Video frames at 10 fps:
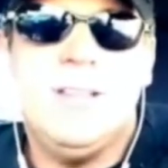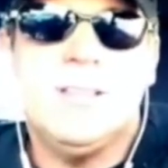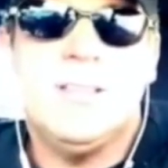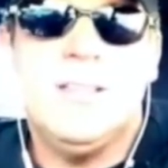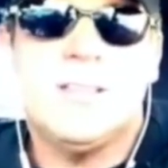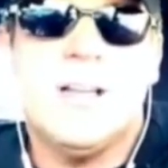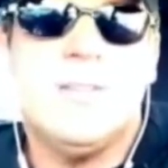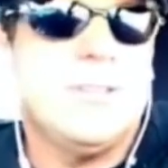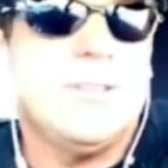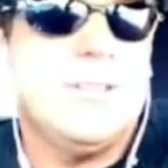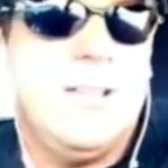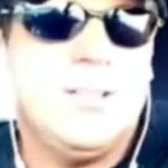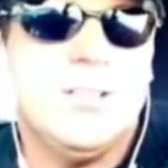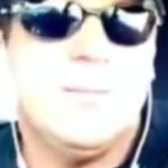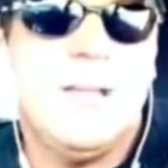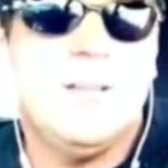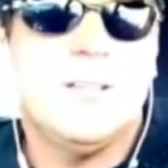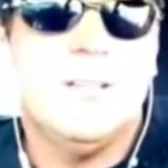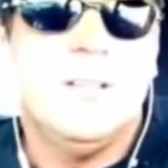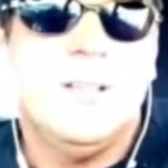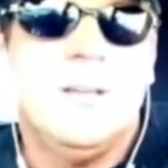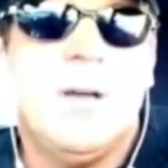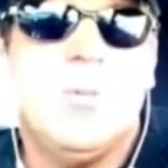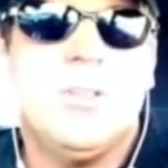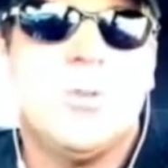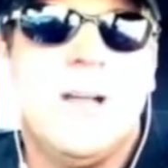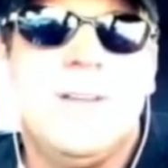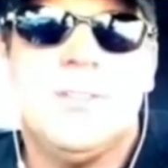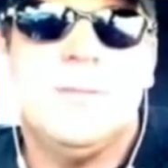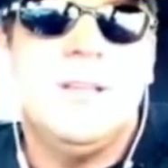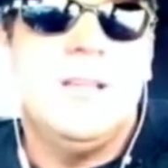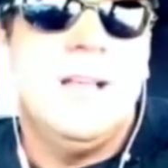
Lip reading: these conversations about what drives him.